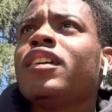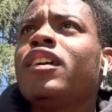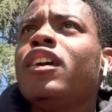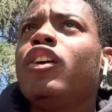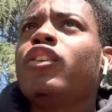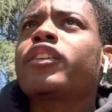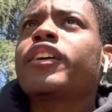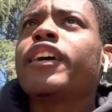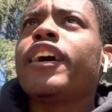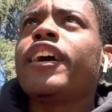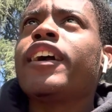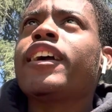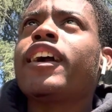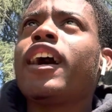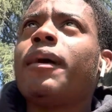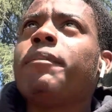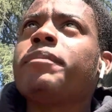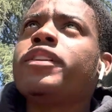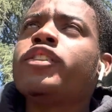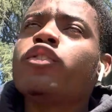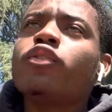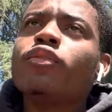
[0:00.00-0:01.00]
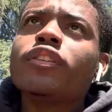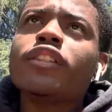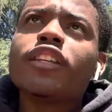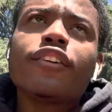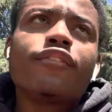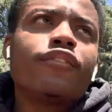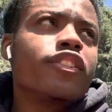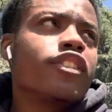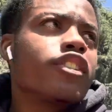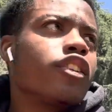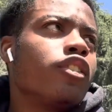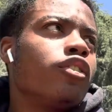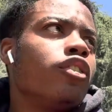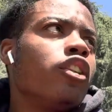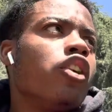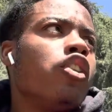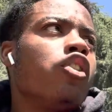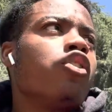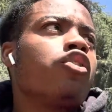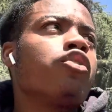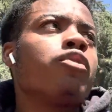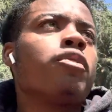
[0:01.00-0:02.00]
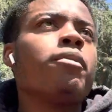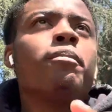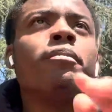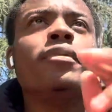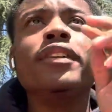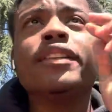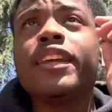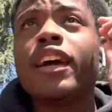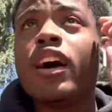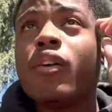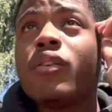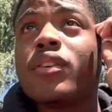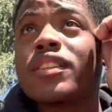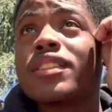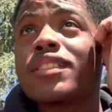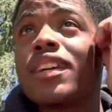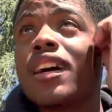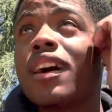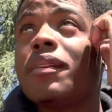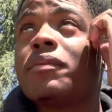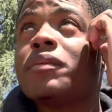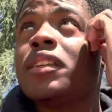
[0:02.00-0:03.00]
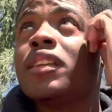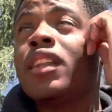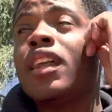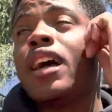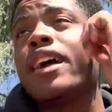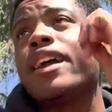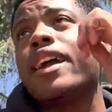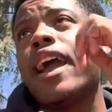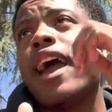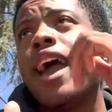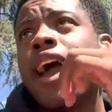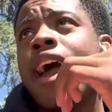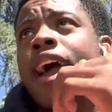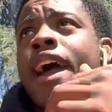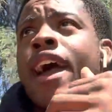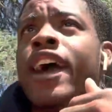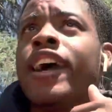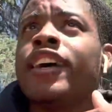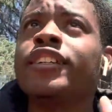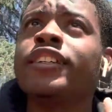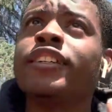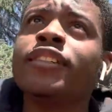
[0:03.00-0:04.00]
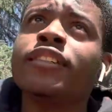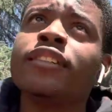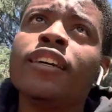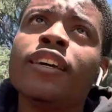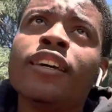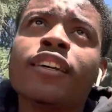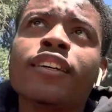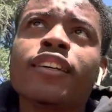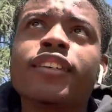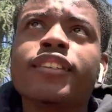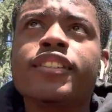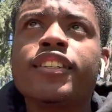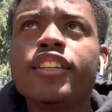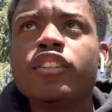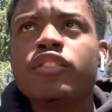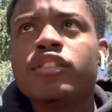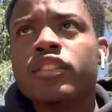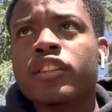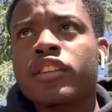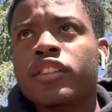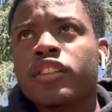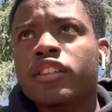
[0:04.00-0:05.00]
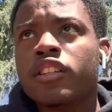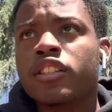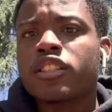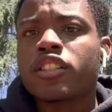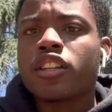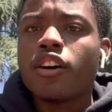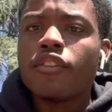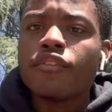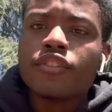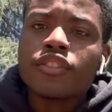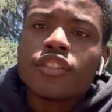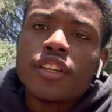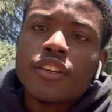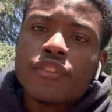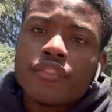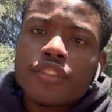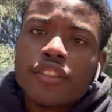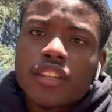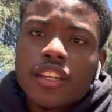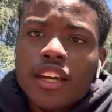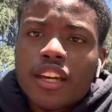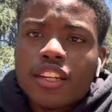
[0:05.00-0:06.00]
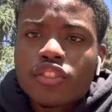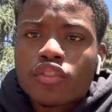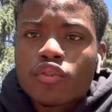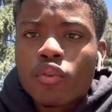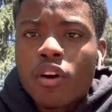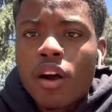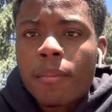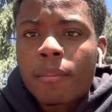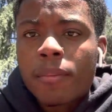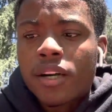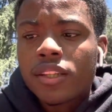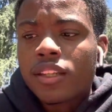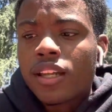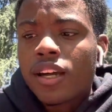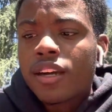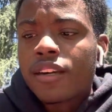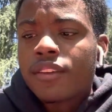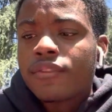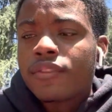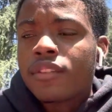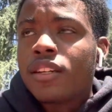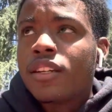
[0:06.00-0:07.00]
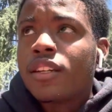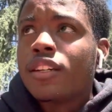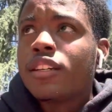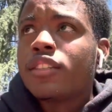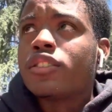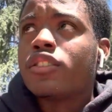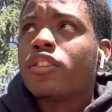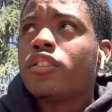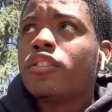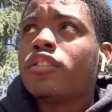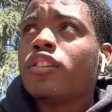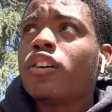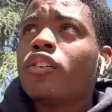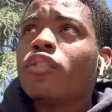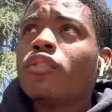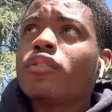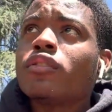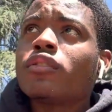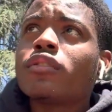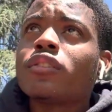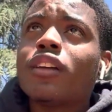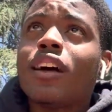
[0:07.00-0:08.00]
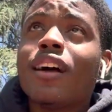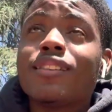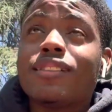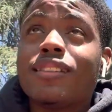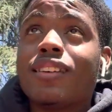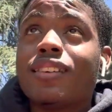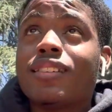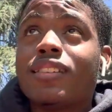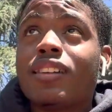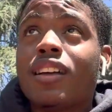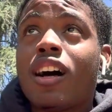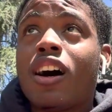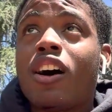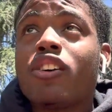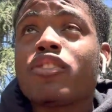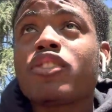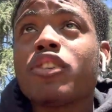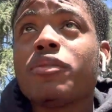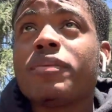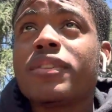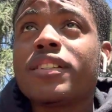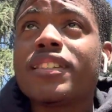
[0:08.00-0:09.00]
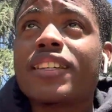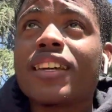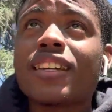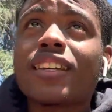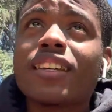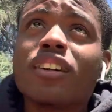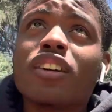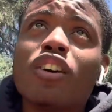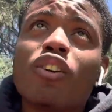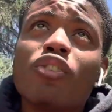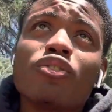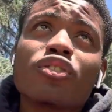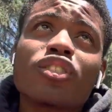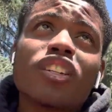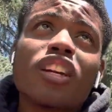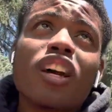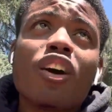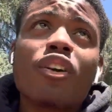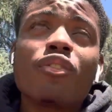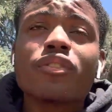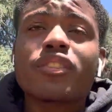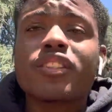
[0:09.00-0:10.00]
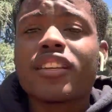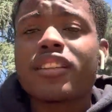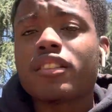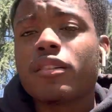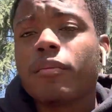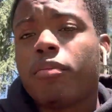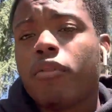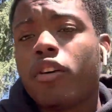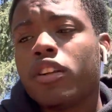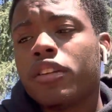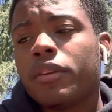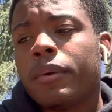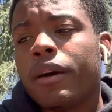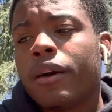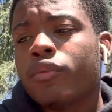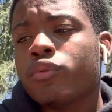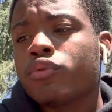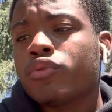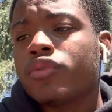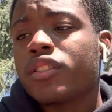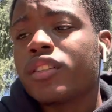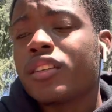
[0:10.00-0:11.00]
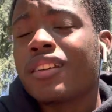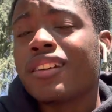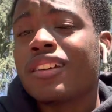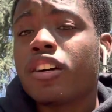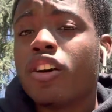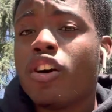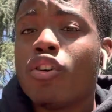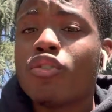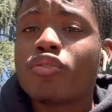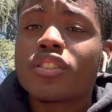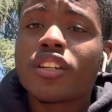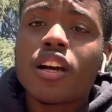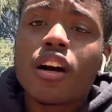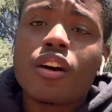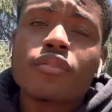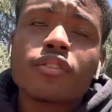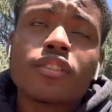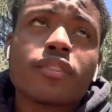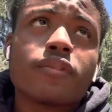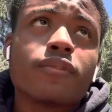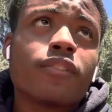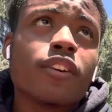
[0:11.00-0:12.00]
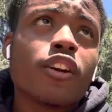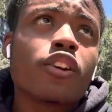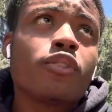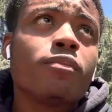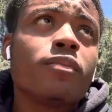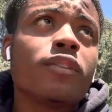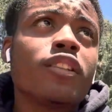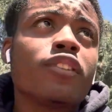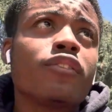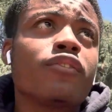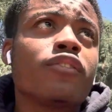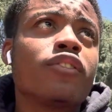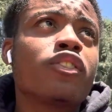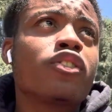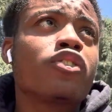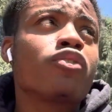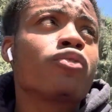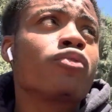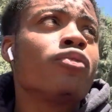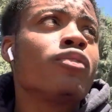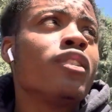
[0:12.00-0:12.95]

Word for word: okay, I've been doing that for so long, but now it's time to like add and continue to discover different things throughout my life. So you know, I I also been taking cold showers. That's a part of my routine. Cold showers is very beneficial.